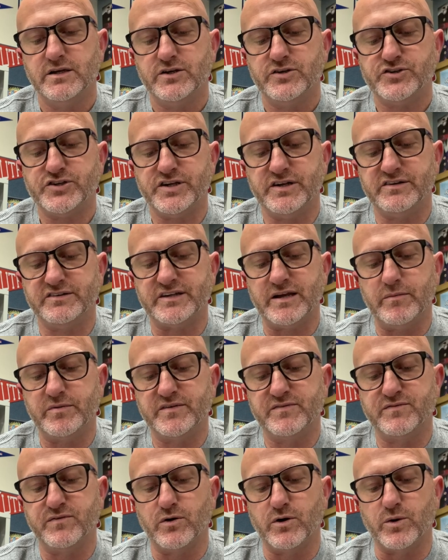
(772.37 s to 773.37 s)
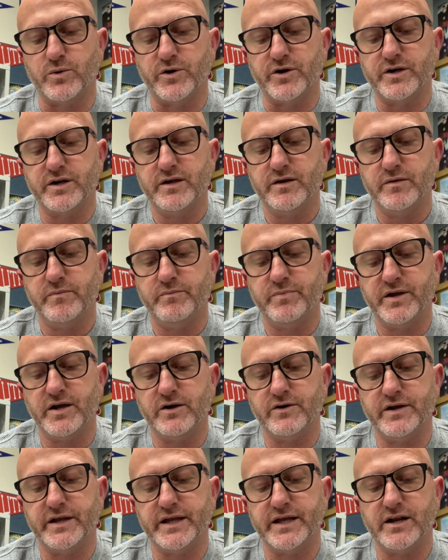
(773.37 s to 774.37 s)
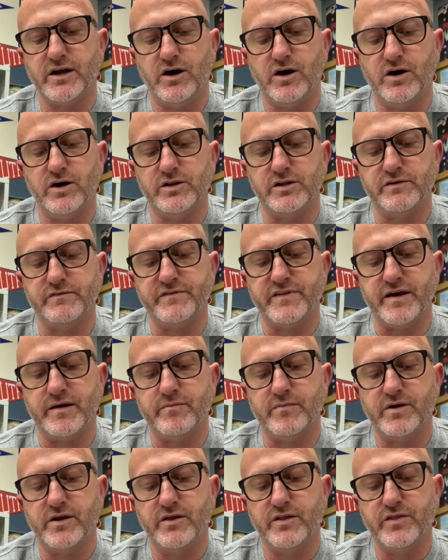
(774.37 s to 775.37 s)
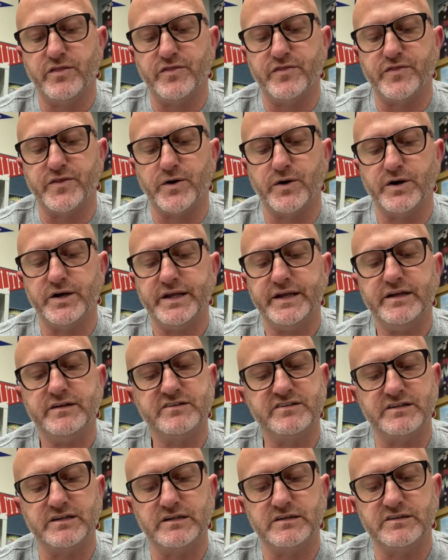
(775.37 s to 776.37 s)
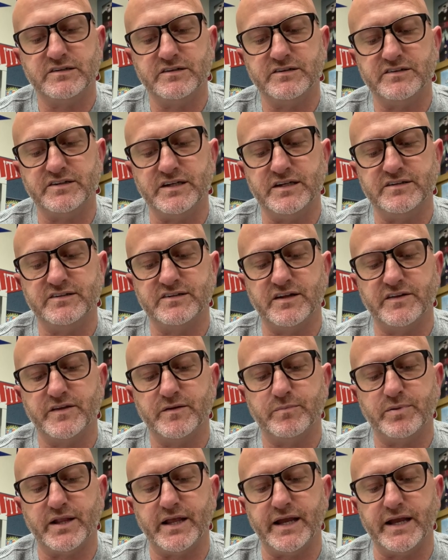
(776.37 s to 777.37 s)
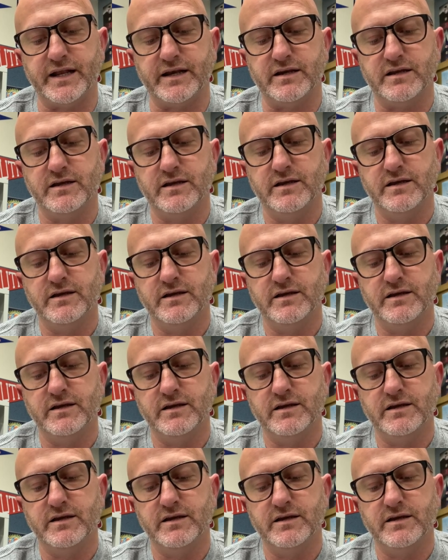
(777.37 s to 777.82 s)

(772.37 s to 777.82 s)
She stepped forward, peering at all of them. 36 seats on the plane.